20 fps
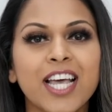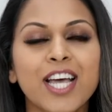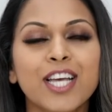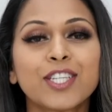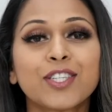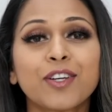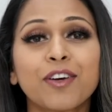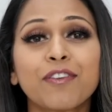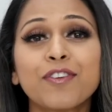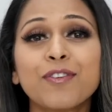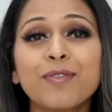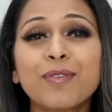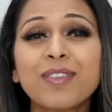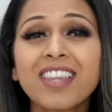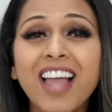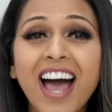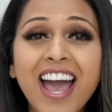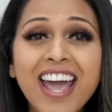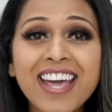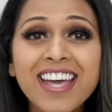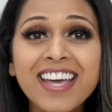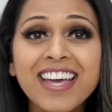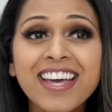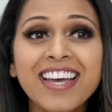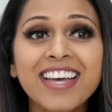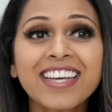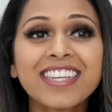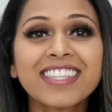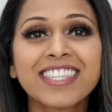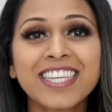So if you like
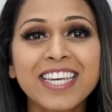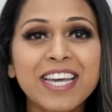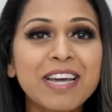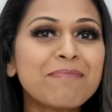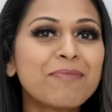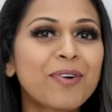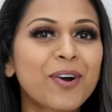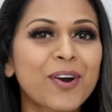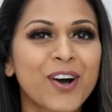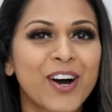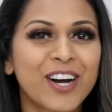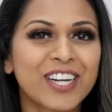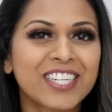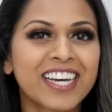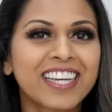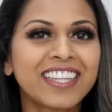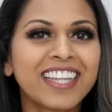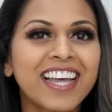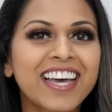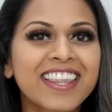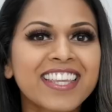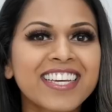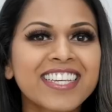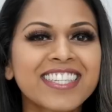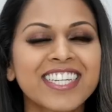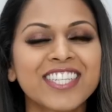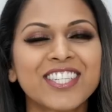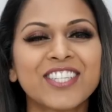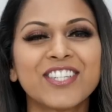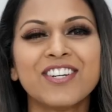seeing more content like this
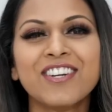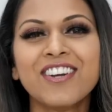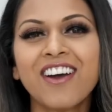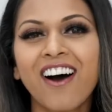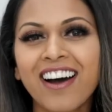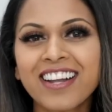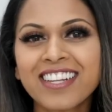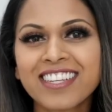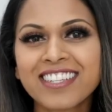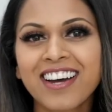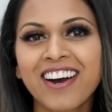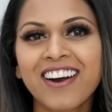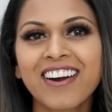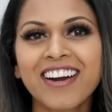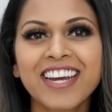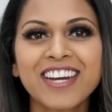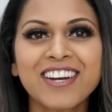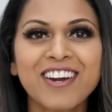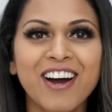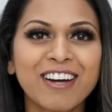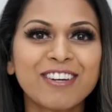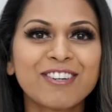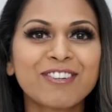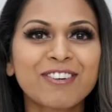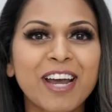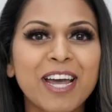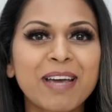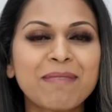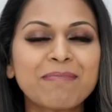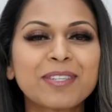that's non-sari,
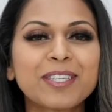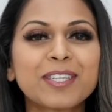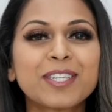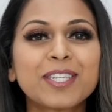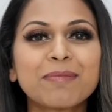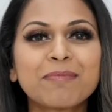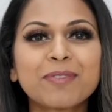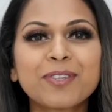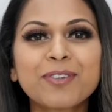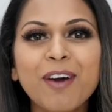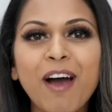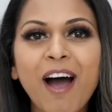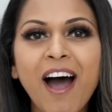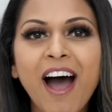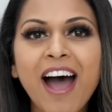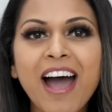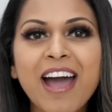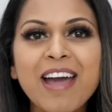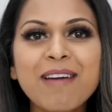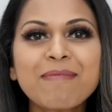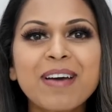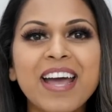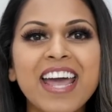non-drapes, subscribe,